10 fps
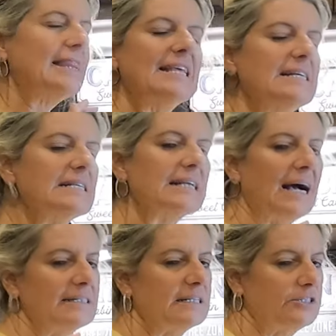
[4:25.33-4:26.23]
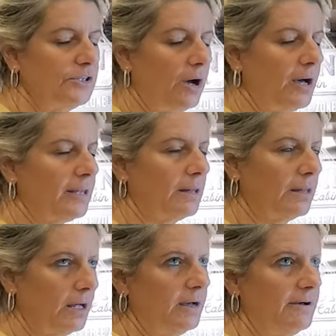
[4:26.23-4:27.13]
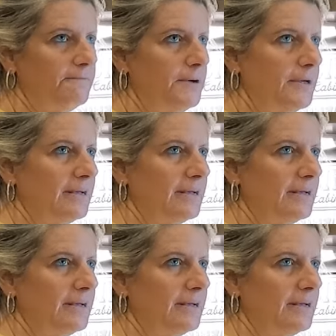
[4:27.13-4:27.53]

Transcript: These I did not love